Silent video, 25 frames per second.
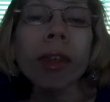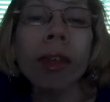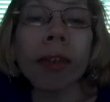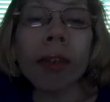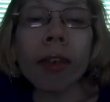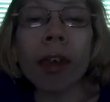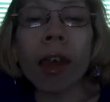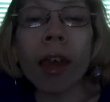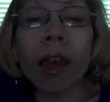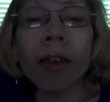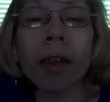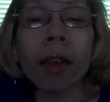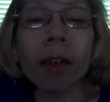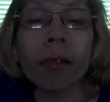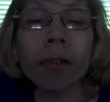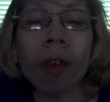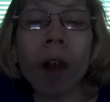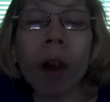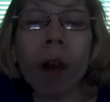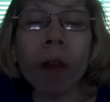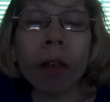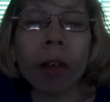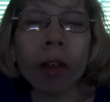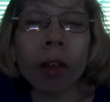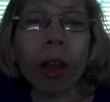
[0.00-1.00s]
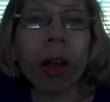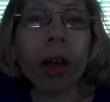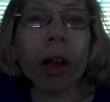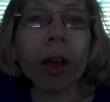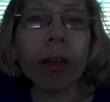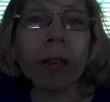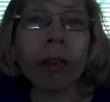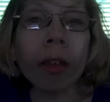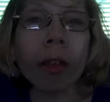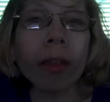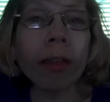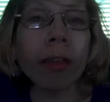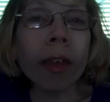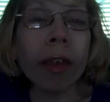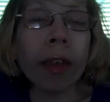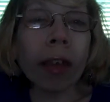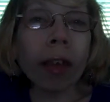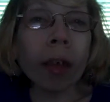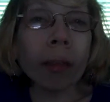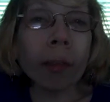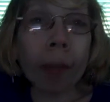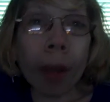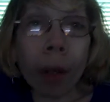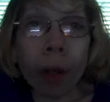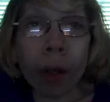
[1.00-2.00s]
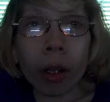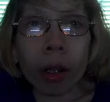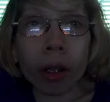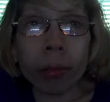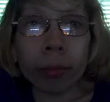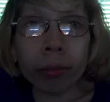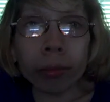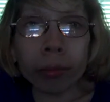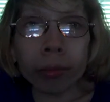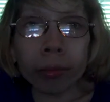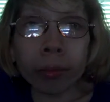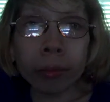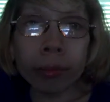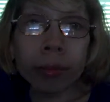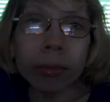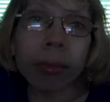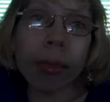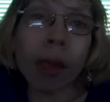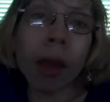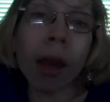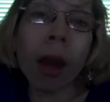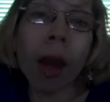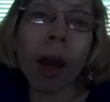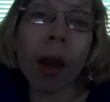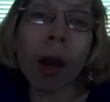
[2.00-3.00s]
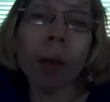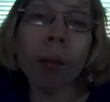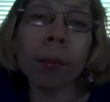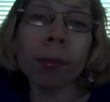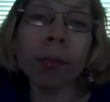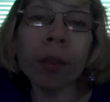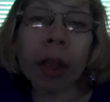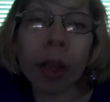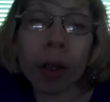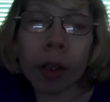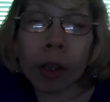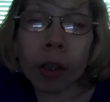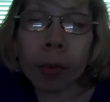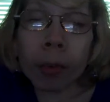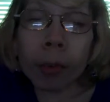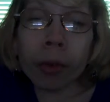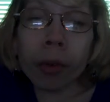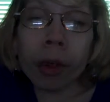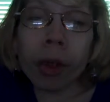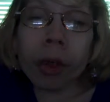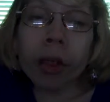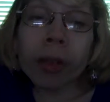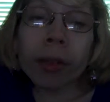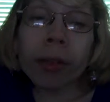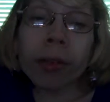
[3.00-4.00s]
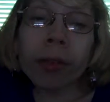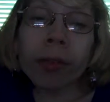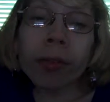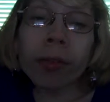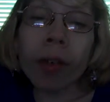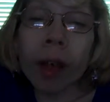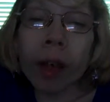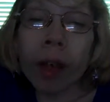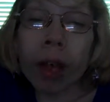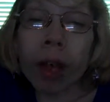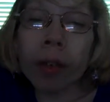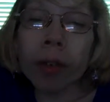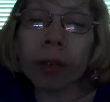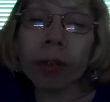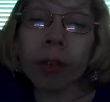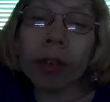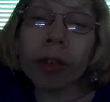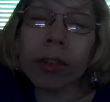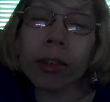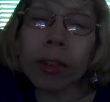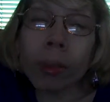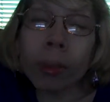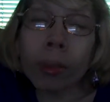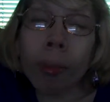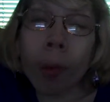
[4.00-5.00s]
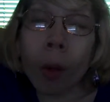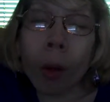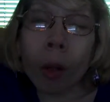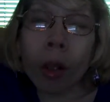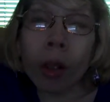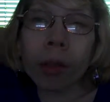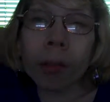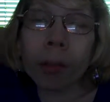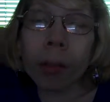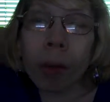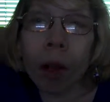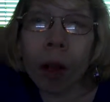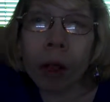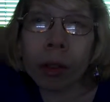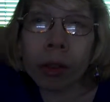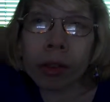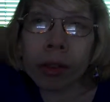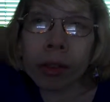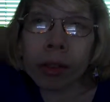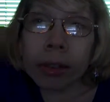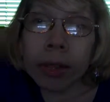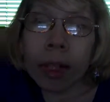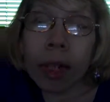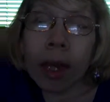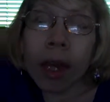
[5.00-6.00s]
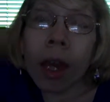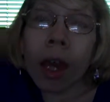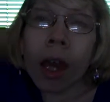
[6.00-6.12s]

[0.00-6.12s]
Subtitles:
the end, they fall in love, and they get married. Pretty good book. Funny in some parts.